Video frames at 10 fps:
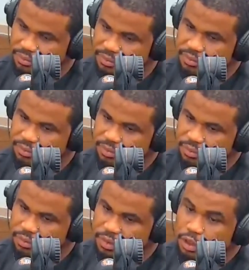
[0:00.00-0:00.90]

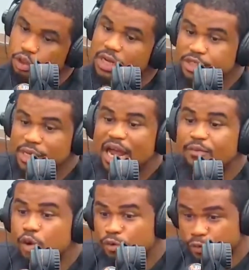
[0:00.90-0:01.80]
They usually
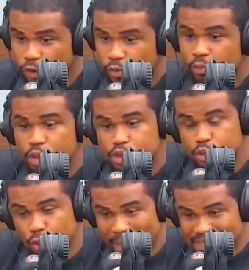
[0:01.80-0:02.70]
have low volume. Most
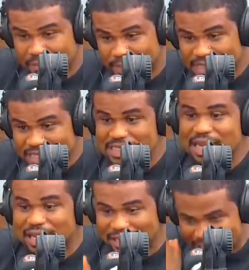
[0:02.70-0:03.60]
low margin businesses
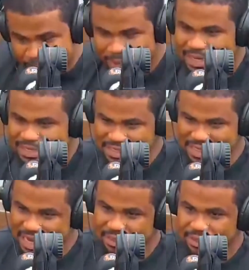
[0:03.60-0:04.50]
are there by
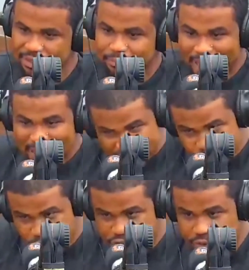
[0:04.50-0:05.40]
design. By
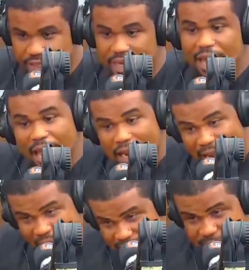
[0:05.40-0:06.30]
industry.
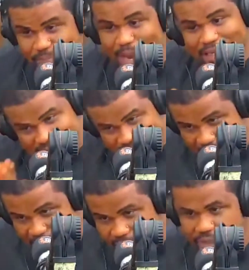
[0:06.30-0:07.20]
Airlines by
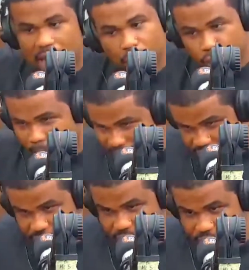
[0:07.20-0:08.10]
design are low margin.